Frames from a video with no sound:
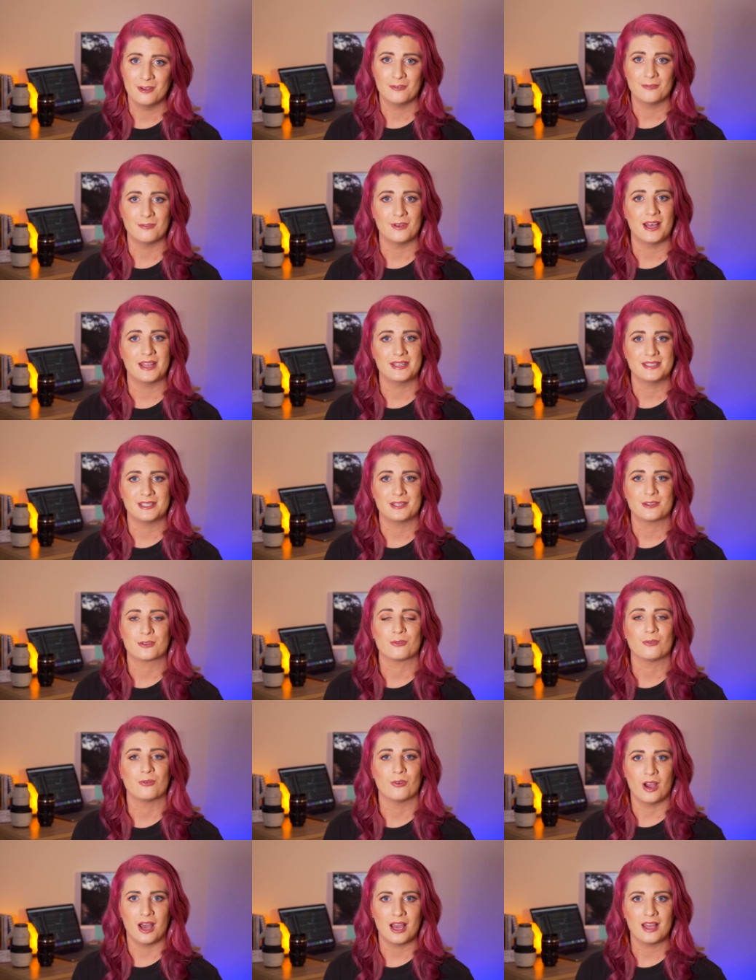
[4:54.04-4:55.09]
finding the
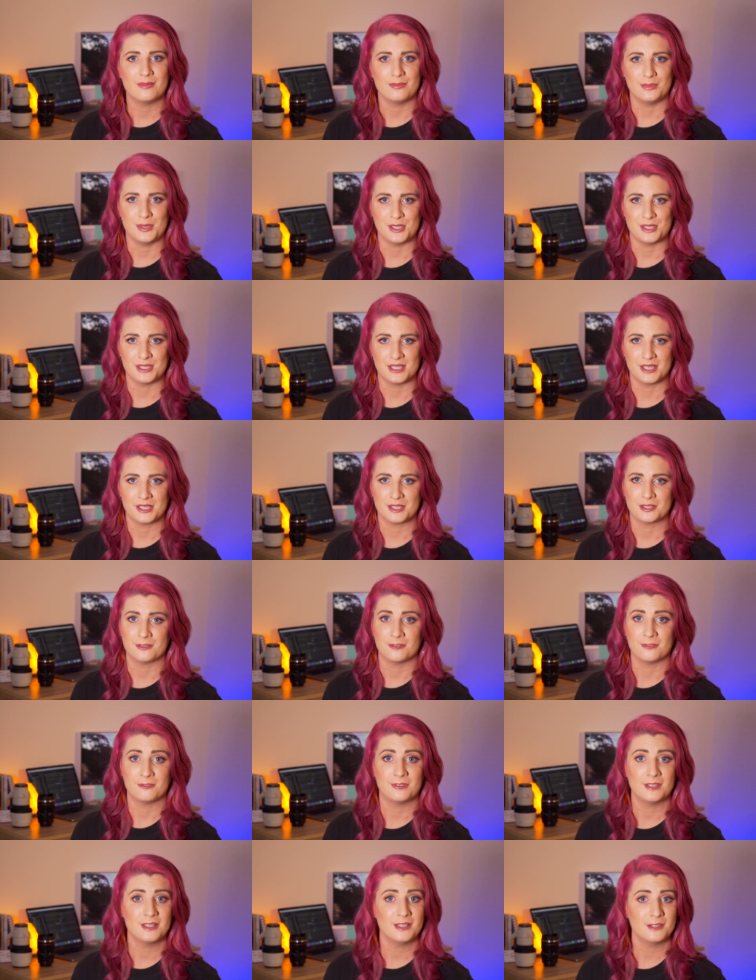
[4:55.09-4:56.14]
right music to
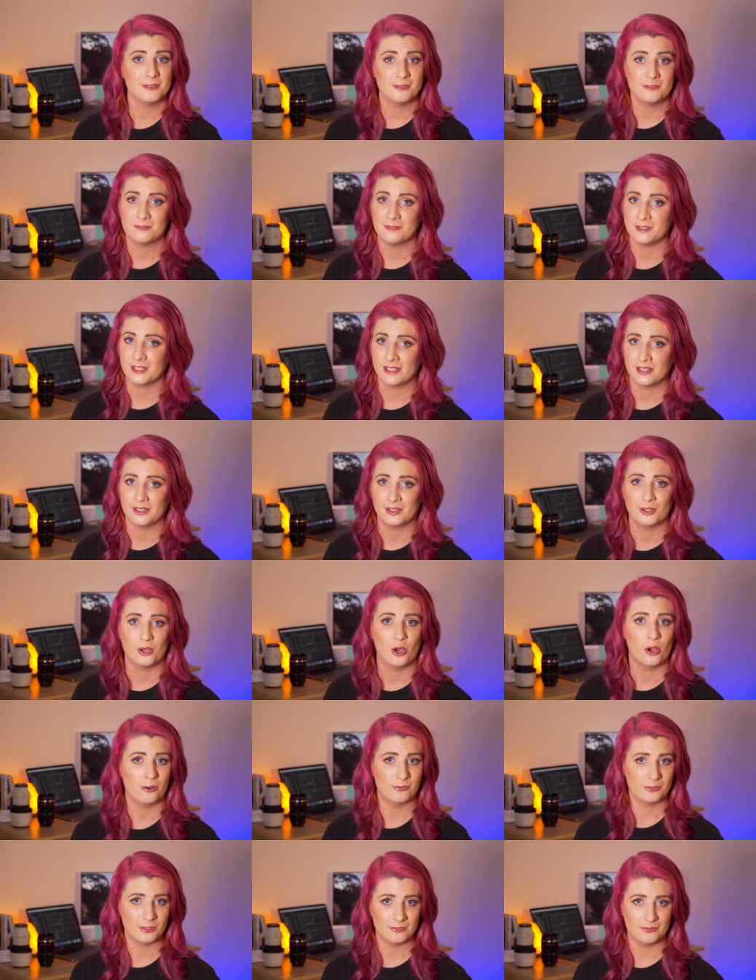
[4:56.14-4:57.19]
fit the feel
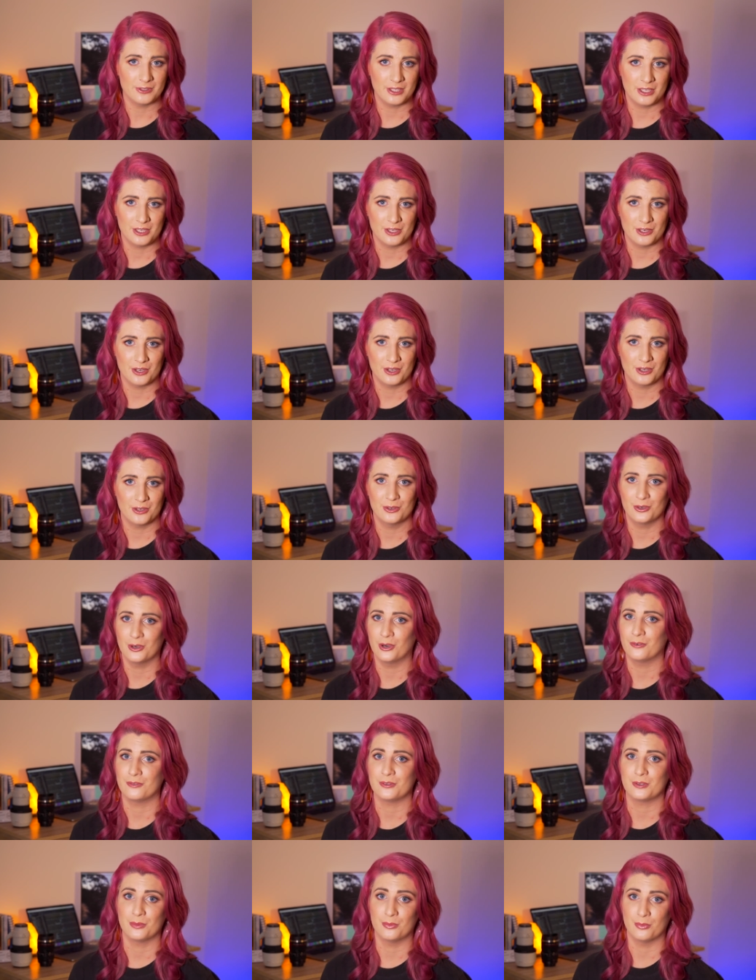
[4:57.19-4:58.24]
of your video or
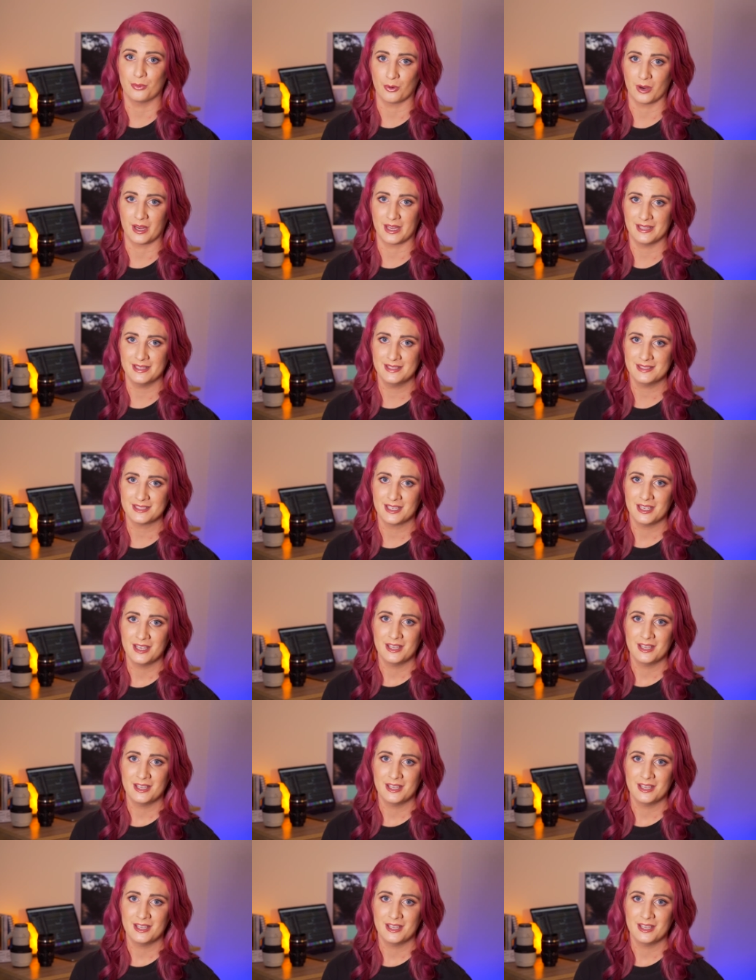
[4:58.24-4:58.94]
of your brand